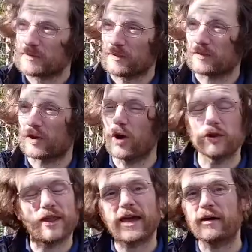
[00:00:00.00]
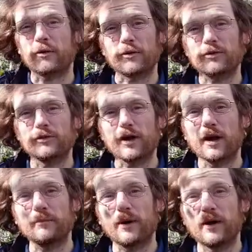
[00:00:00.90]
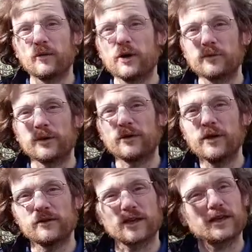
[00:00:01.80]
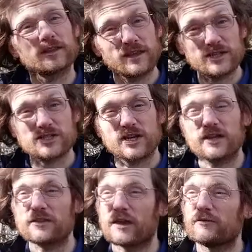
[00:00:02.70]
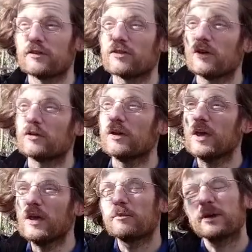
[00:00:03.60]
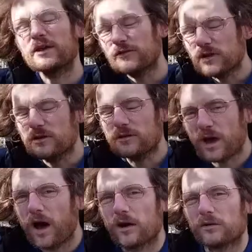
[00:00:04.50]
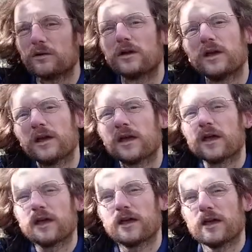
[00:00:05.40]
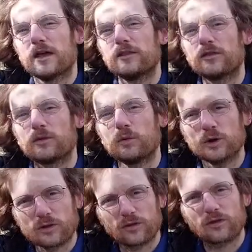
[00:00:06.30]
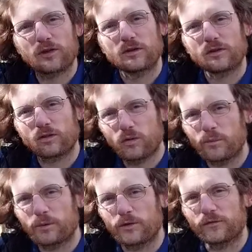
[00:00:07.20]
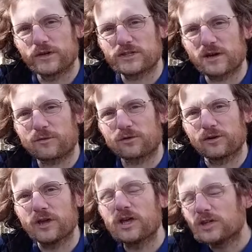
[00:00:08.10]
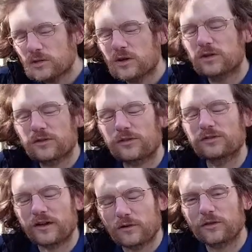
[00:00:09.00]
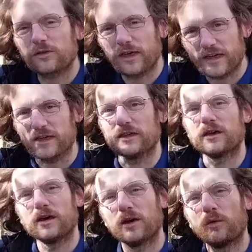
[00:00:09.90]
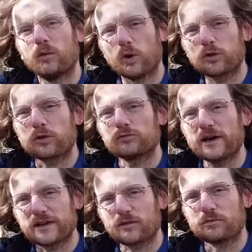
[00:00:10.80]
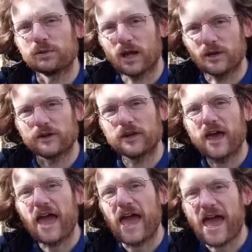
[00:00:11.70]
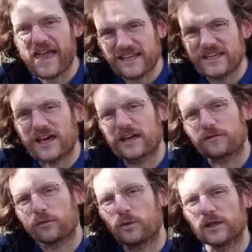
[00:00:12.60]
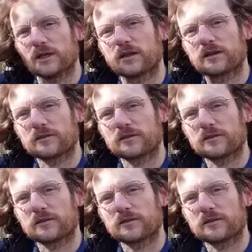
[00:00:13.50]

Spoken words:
It's gone now. It was dug up by a workman digging a ditch in 1872. But if you go into the woods and the swamps of Finchampstead, you can still see water red as blood any day of the week.